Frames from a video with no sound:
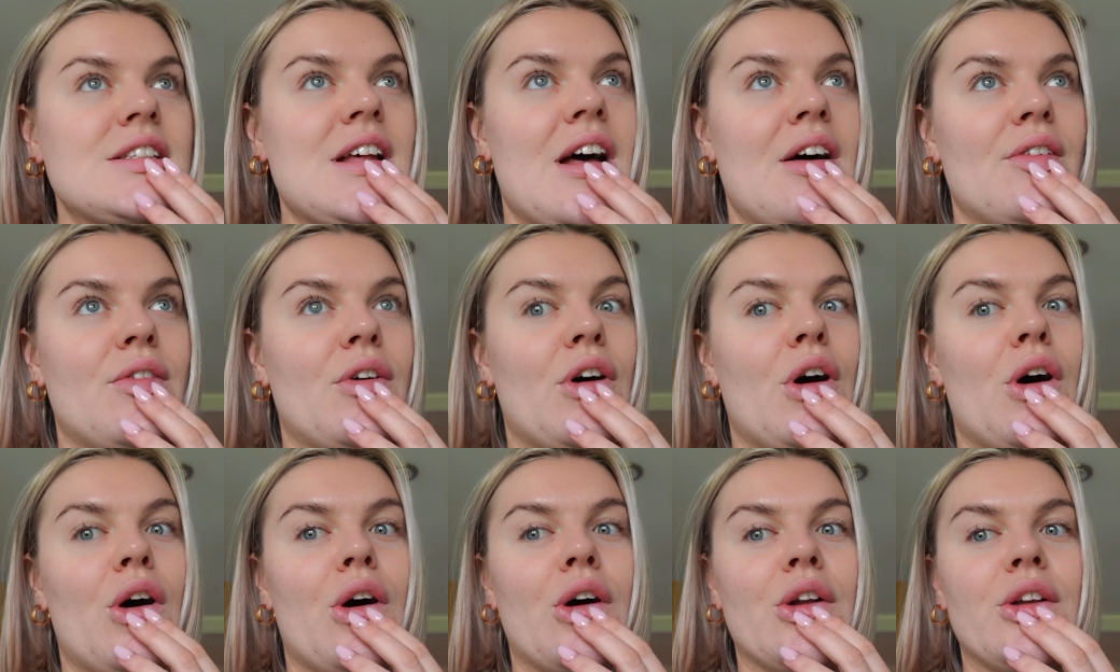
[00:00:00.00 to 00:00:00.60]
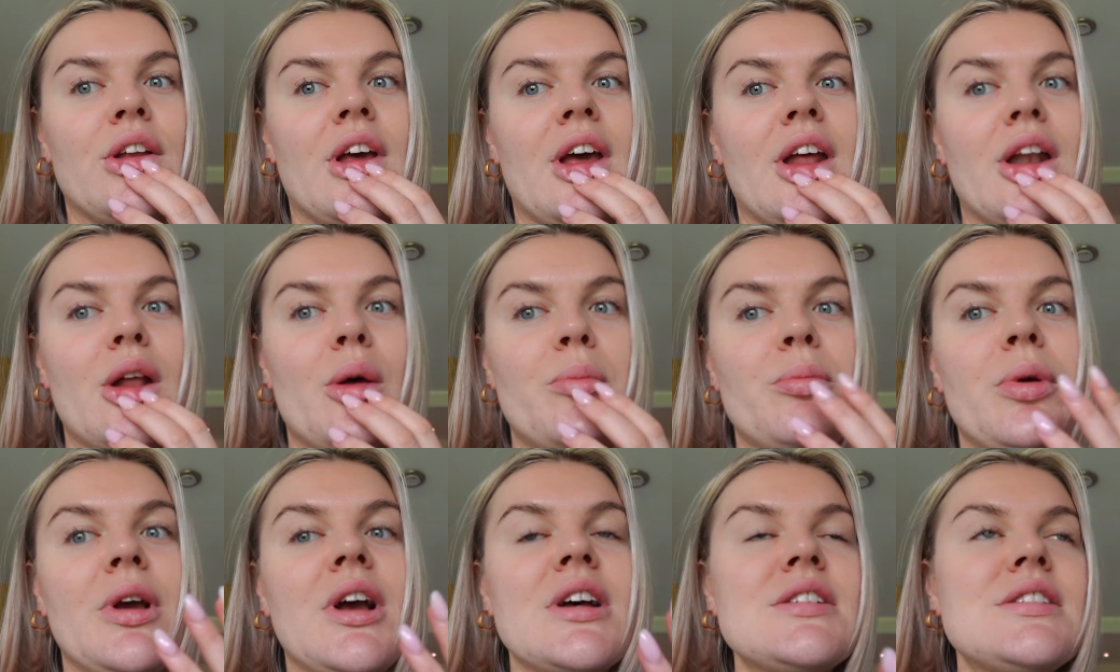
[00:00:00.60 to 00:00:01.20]
that I've ordered,
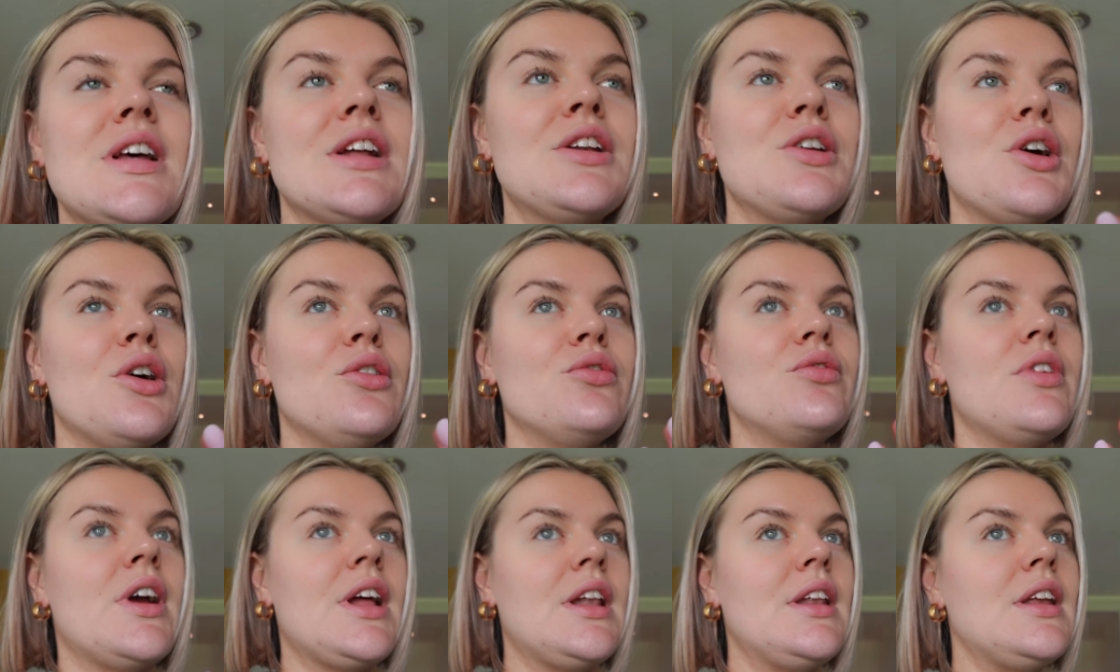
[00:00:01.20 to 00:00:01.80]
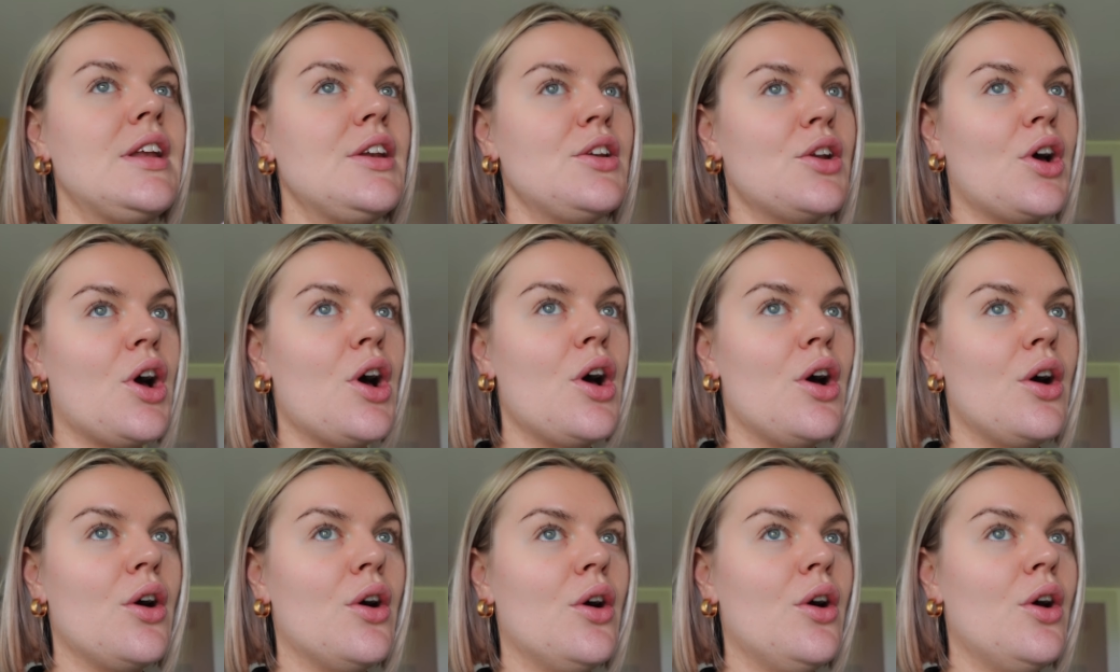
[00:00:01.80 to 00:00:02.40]
and because I don't really
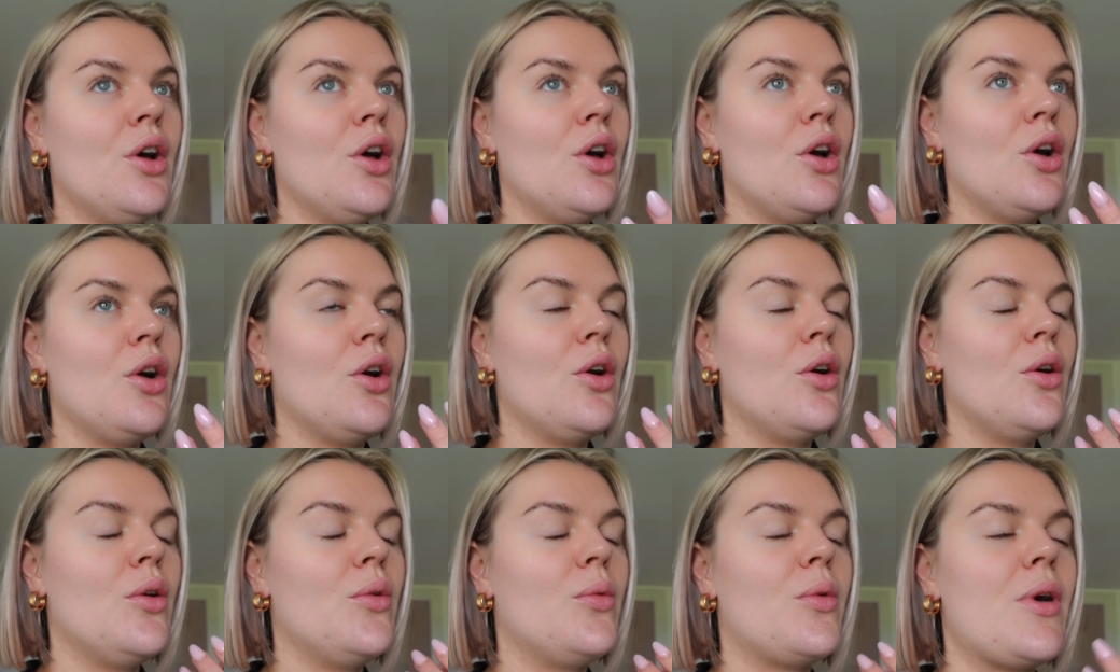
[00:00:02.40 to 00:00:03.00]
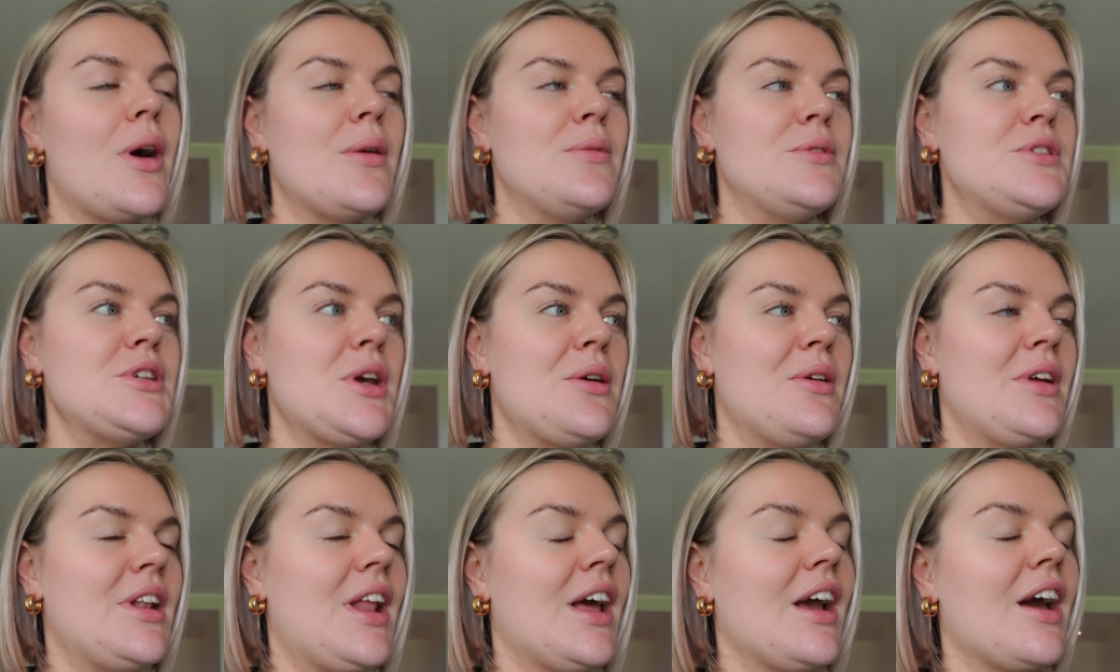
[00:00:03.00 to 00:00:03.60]
know what I'm
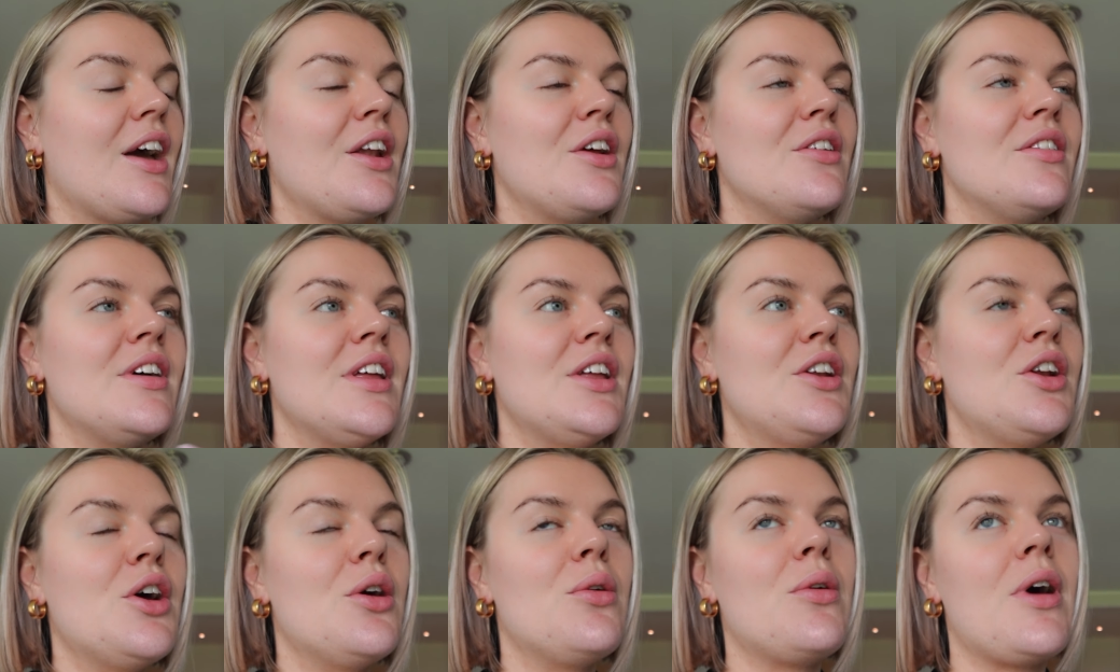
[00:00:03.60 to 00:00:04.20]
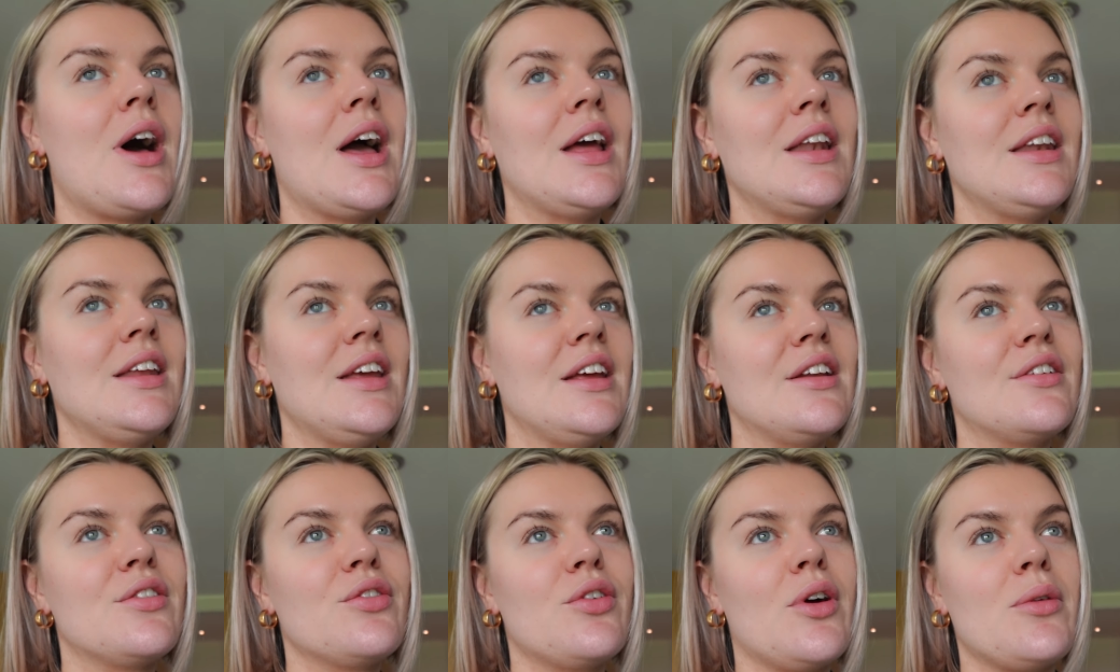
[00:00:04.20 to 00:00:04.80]
doing, like I don't really know what I
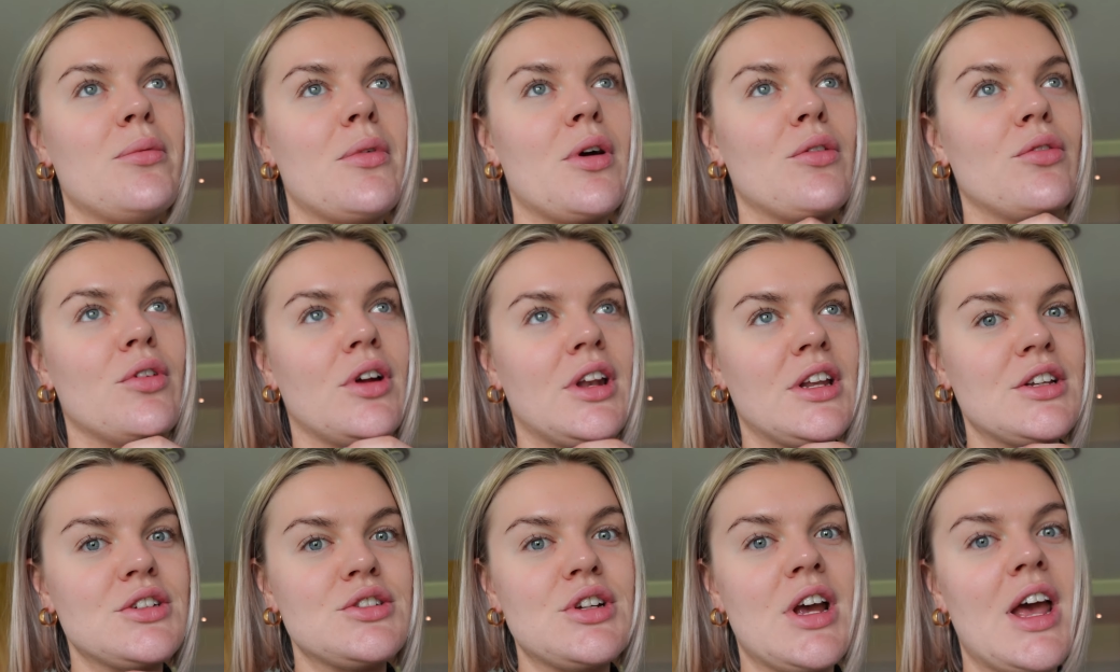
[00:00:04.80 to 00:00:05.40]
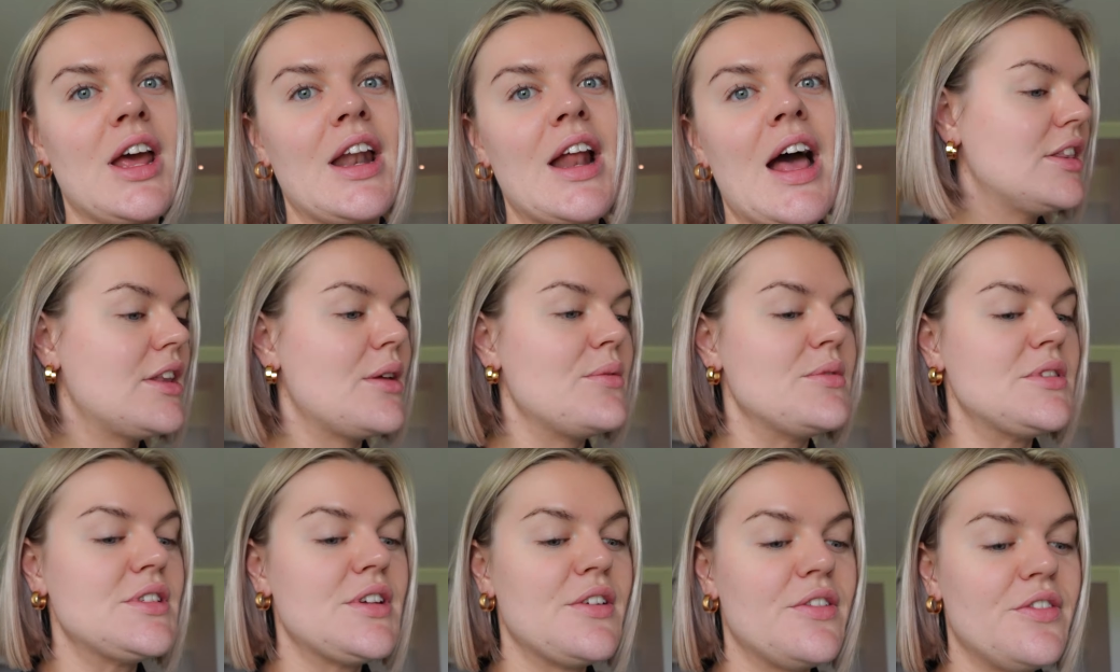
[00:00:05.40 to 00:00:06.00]
need from a running trainer,
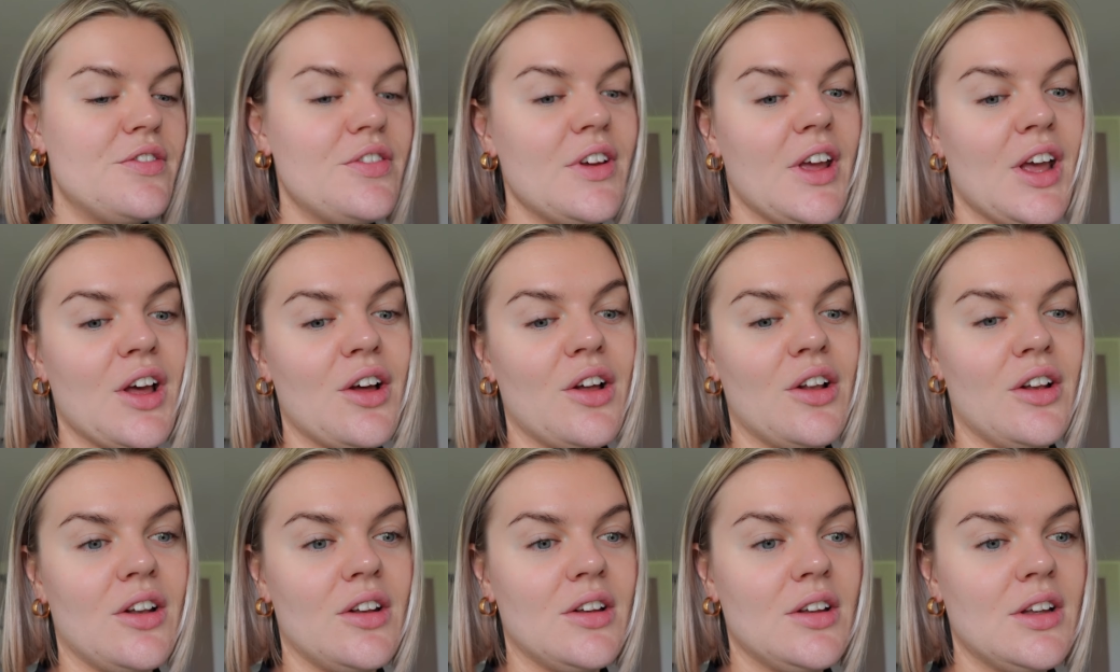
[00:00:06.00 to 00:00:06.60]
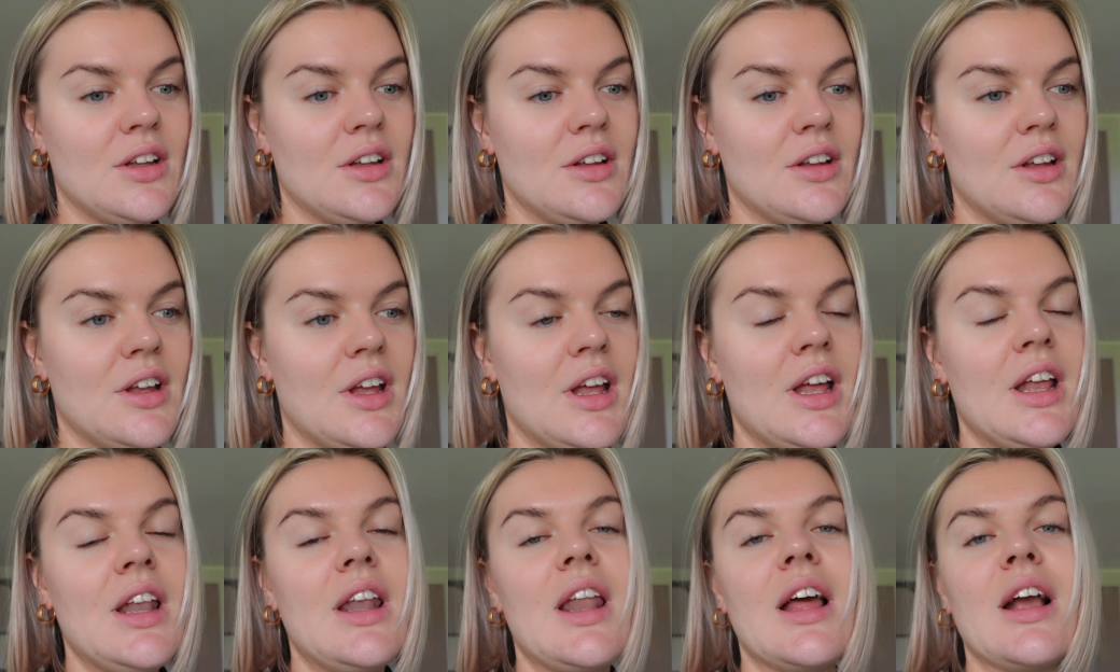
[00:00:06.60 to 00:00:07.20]
them to feel
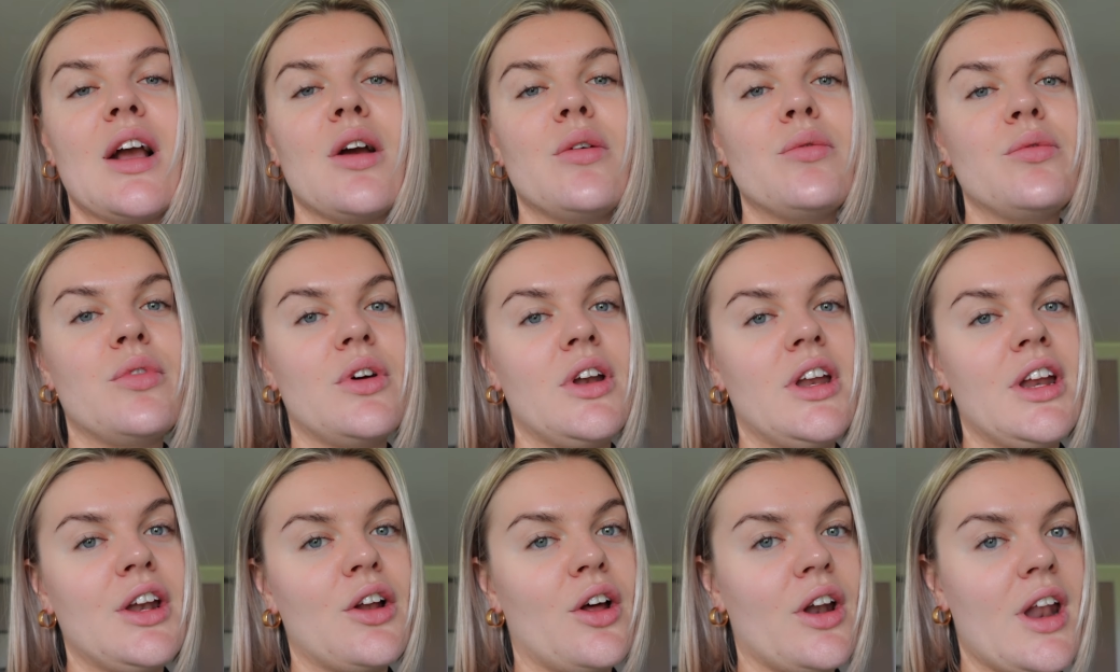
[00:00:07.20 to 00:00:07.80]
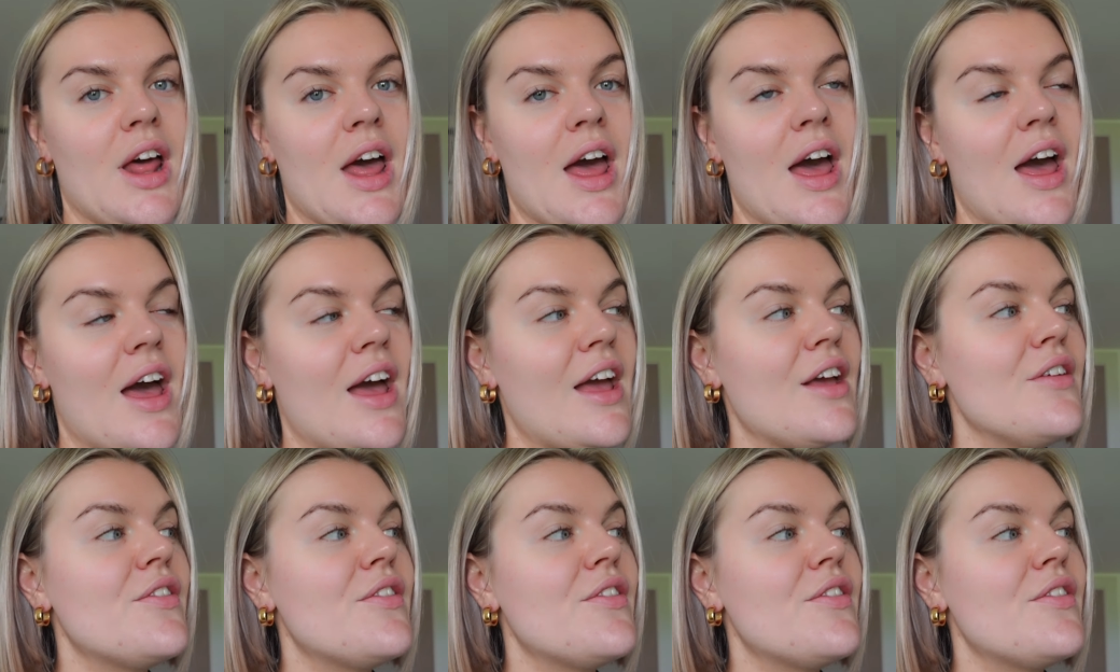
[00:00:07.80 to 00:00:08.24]
like I'm running on air.